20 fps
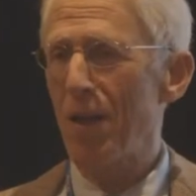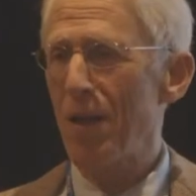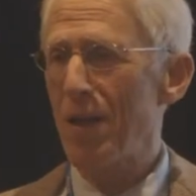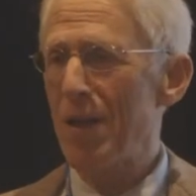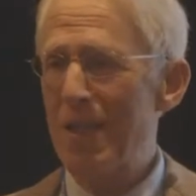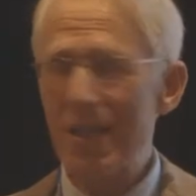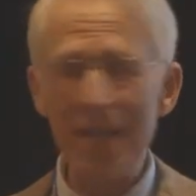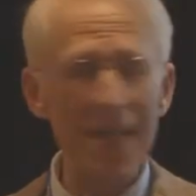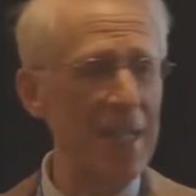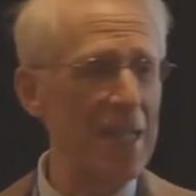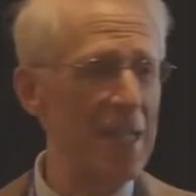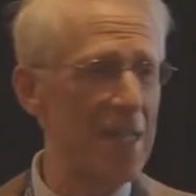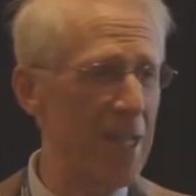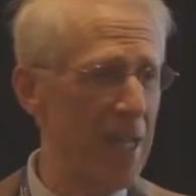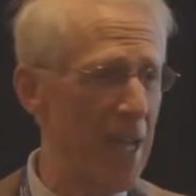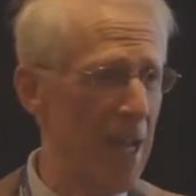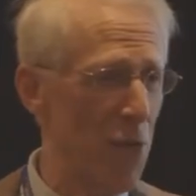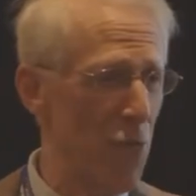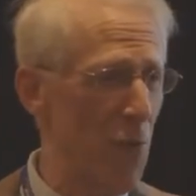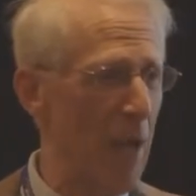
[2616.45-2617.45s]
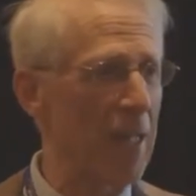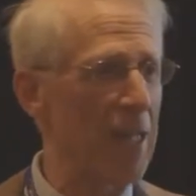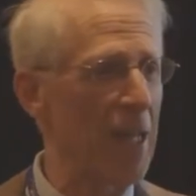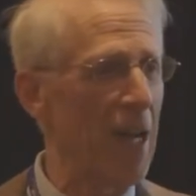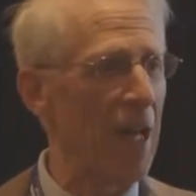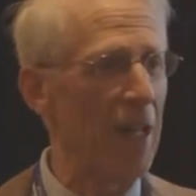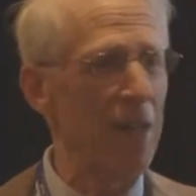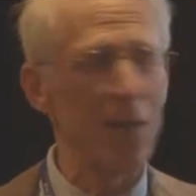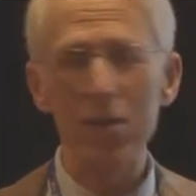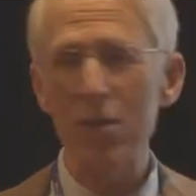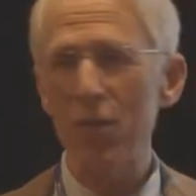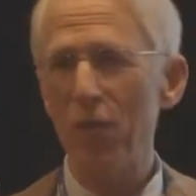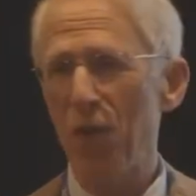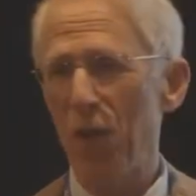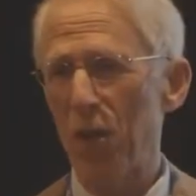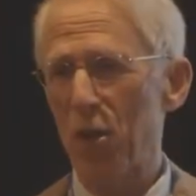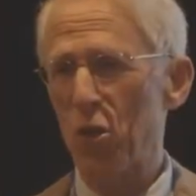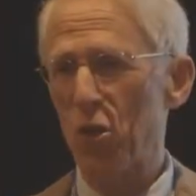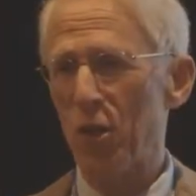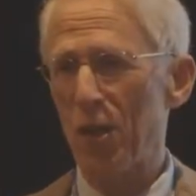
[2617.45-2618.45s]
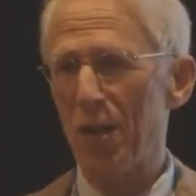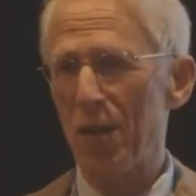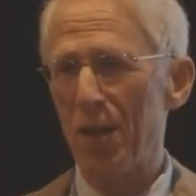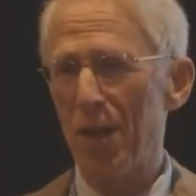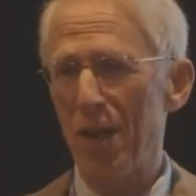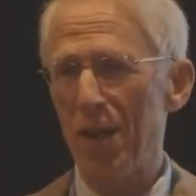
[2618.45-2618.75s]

ED today, erectile dysfunction.